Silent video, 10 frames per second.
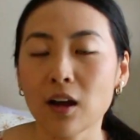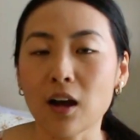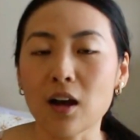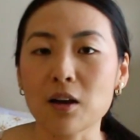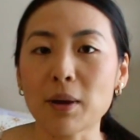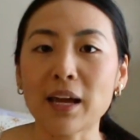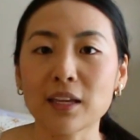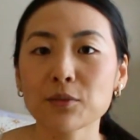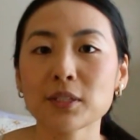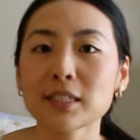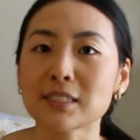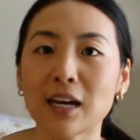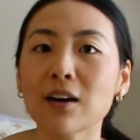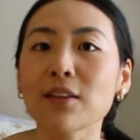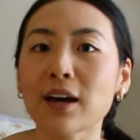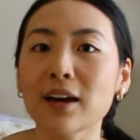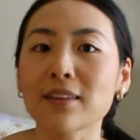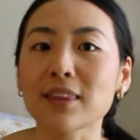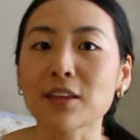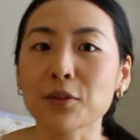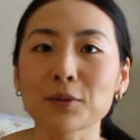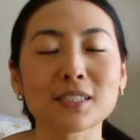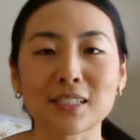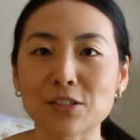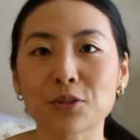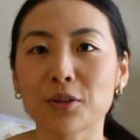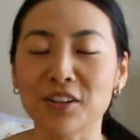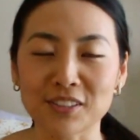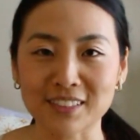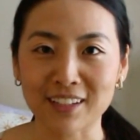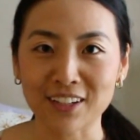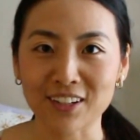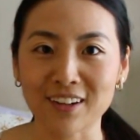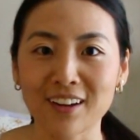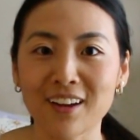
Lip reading: I can really tell that they use essential oils in here.